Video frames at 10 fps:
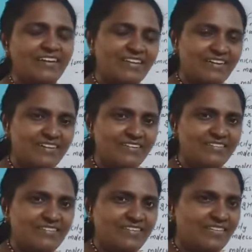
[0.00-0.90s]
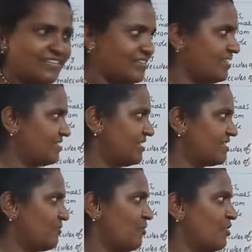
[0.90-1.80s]
Clear? This
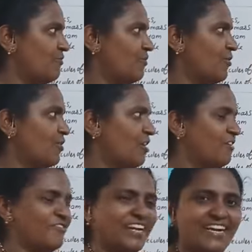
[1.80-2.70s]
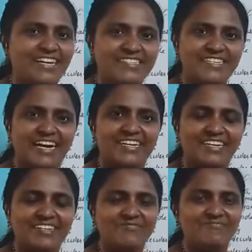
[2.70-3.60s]
is a 1 mole of nitrogen
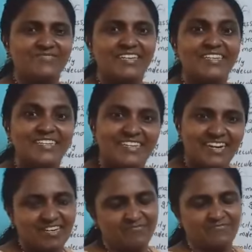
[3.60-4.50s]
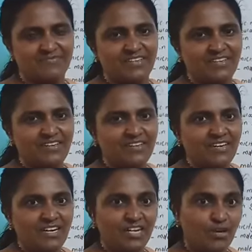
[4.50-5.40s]
atom in gram.
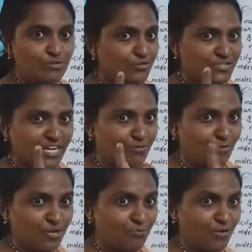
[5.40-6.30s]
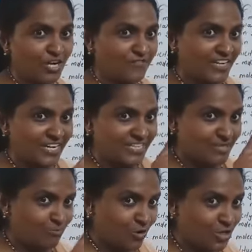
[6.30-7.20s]
Now you take 1 mole of
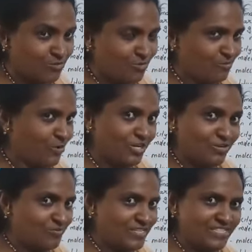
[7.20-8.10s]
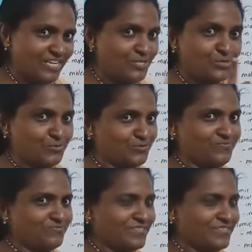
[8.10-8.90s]
nitrogen molecule. Molecule means N2.